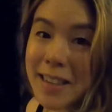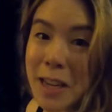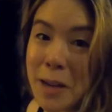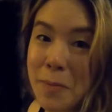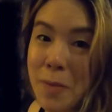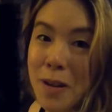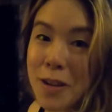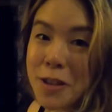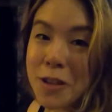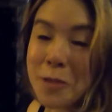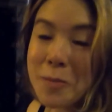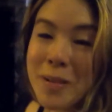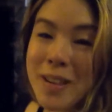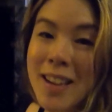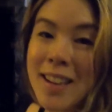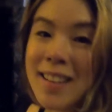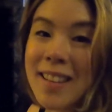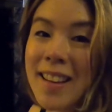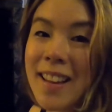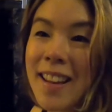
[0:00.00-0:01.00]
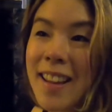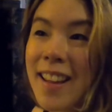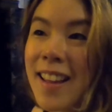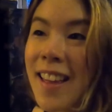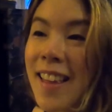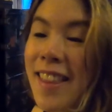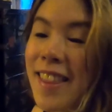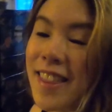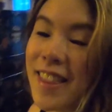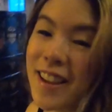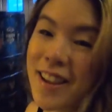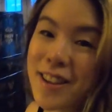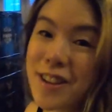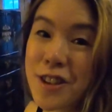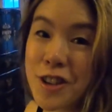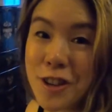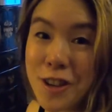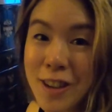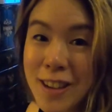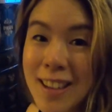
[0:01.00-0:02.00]
keep on germinating. The
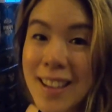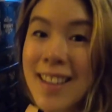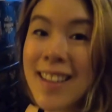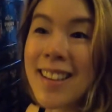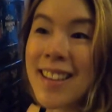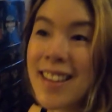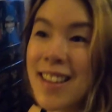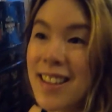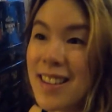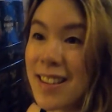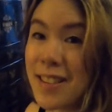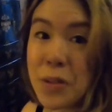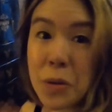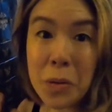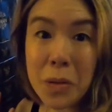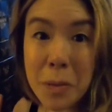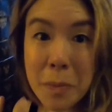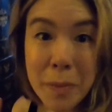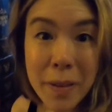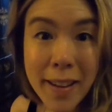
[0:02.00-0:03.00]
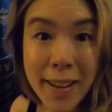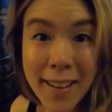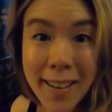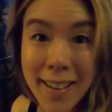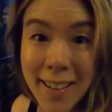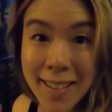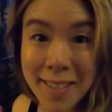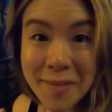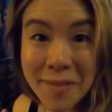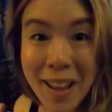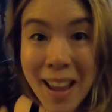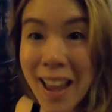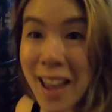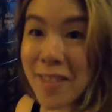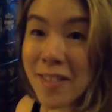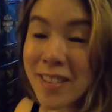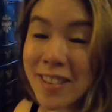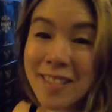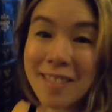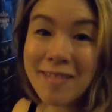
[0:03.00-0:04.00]
journey is only beginning. I
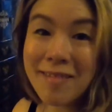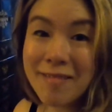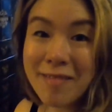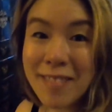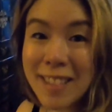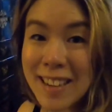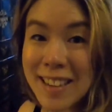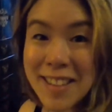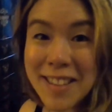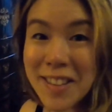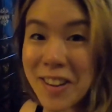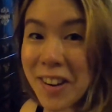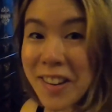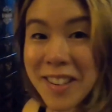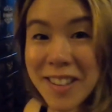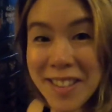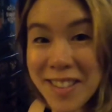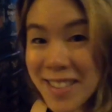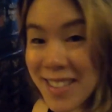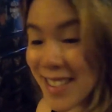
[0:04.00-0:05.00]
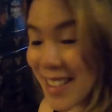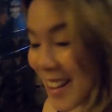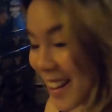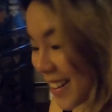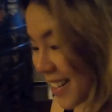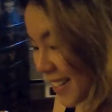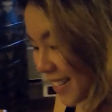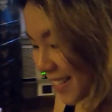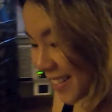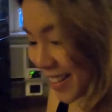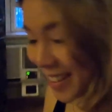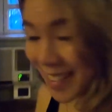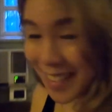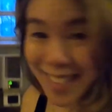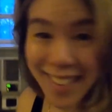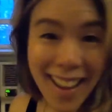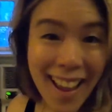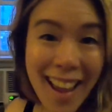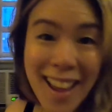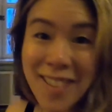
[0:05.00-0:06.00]
haven't really started just yet.
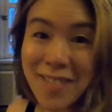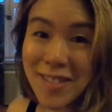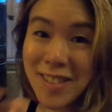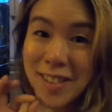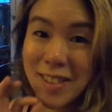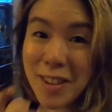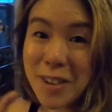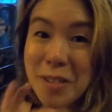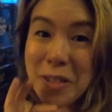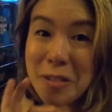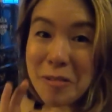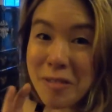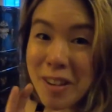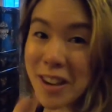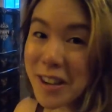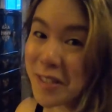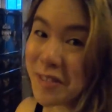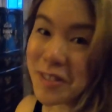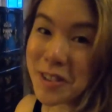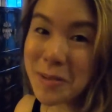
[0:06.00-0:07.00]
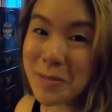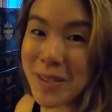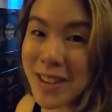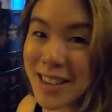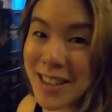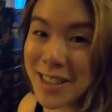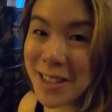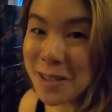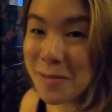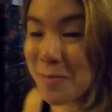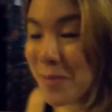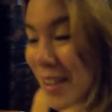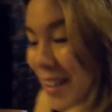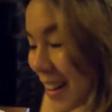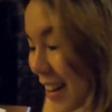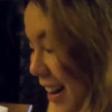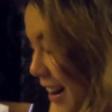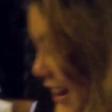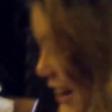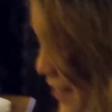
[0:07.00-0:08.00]
I have 0 rate of germination, but
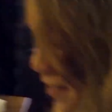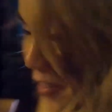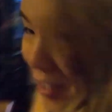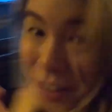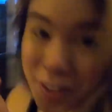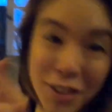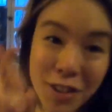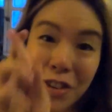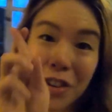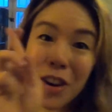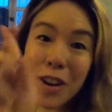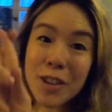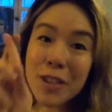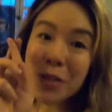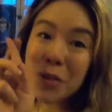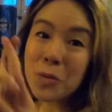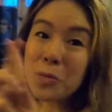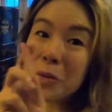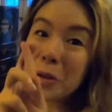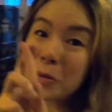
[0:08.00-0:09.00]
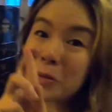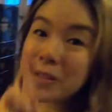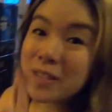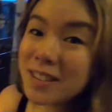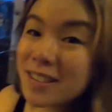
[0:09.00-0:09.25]
fingers crossed we will